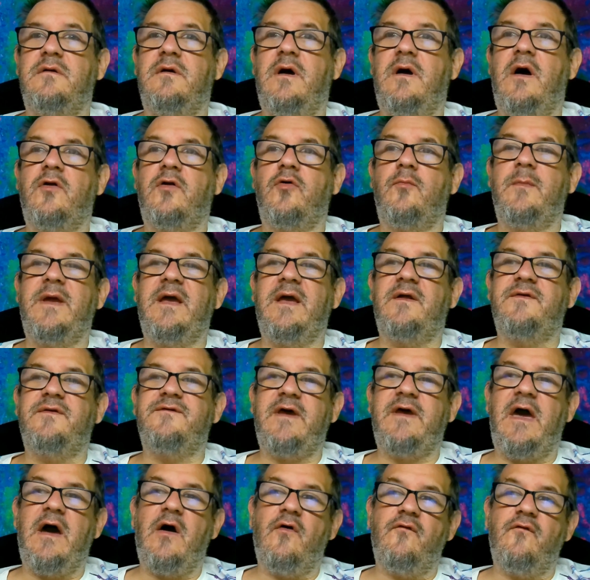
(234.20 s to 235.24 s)

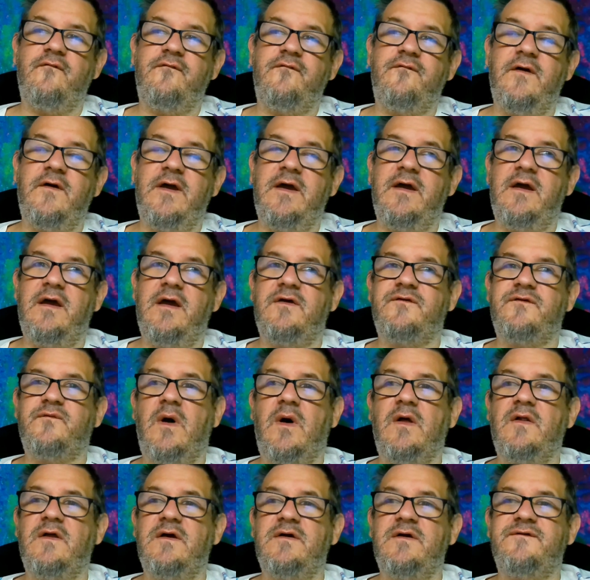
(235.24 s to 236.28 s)
Automan's outfit as
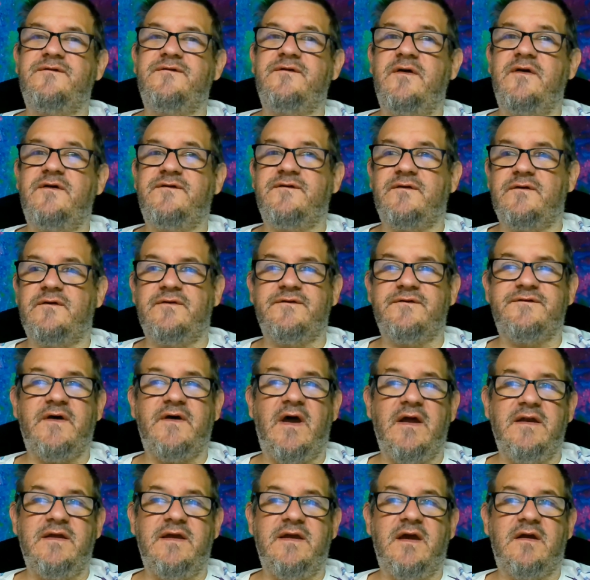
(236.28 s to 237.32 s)
well as his little
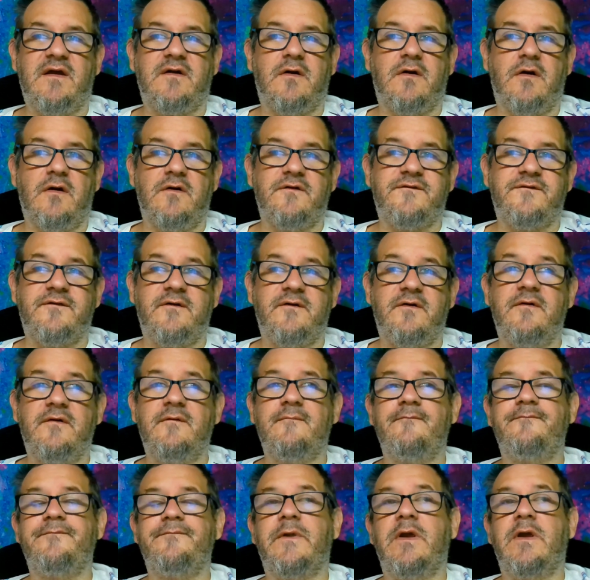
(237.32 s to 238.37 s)
sidekick Cursor
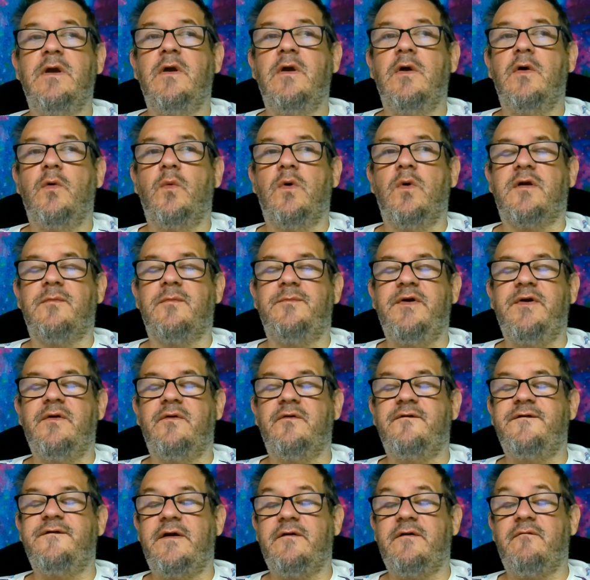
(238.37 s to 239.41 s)
were
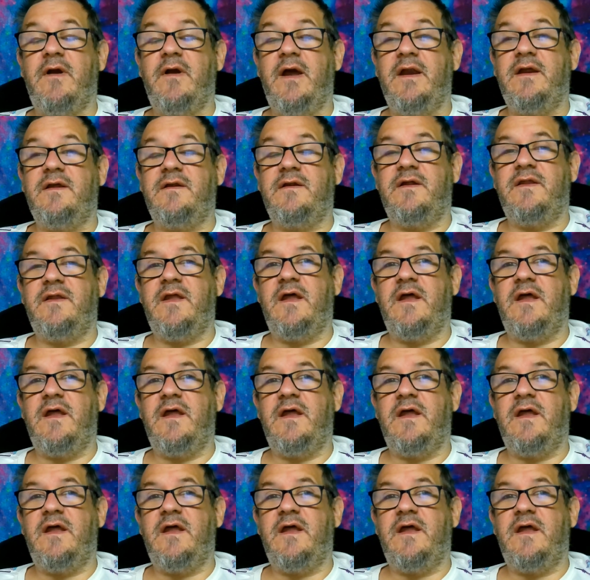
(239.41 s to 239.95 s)
computer-generated and